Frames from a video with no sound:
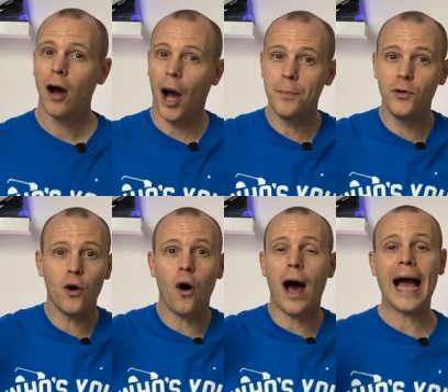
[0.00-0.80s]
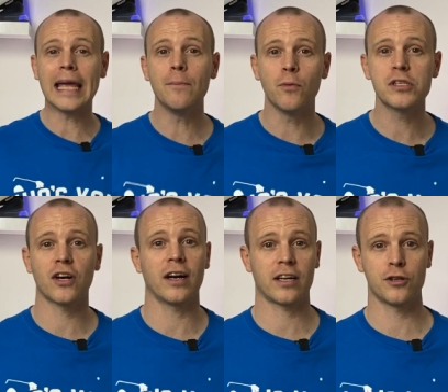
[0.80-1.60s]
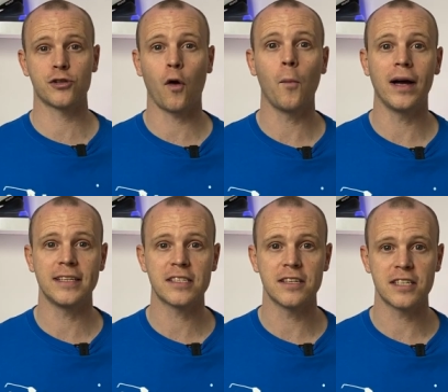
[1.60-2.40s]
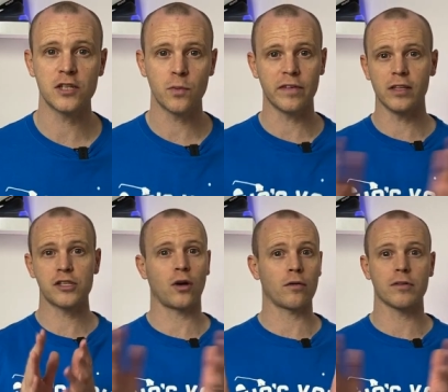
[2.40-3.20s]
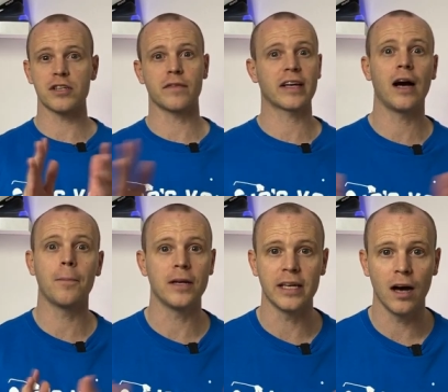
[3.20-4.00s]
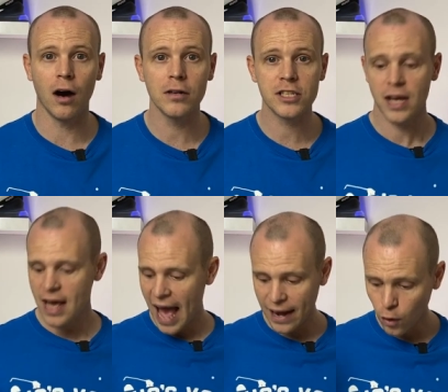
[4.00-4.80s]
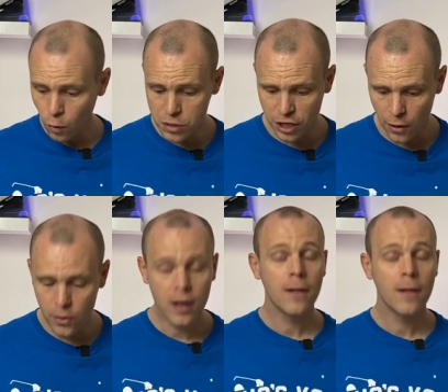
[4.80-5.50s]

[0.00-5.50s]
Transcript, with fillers: I'm not able to kind of control my distances within the tolerance of a couple of yards. And also,